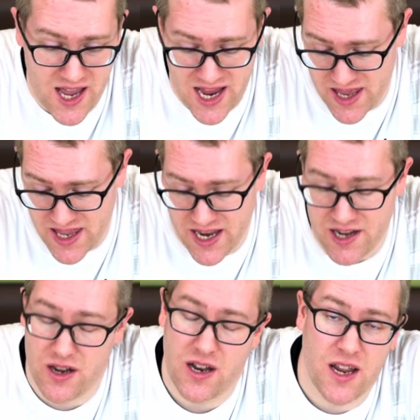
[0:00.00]
and
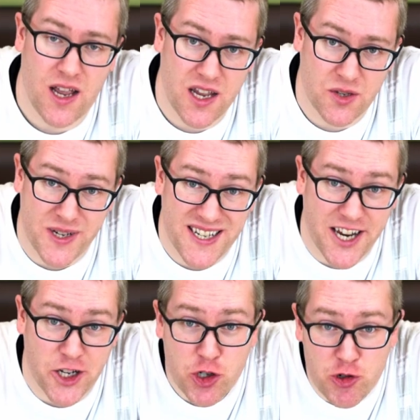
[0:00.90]
then, as we
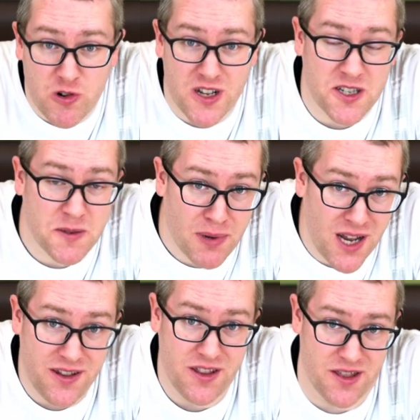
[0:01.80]
say,
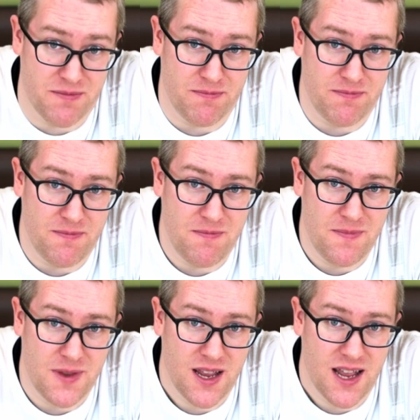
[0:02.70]
transplant them
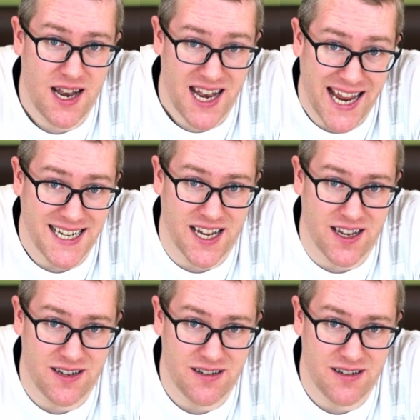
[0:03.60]
later,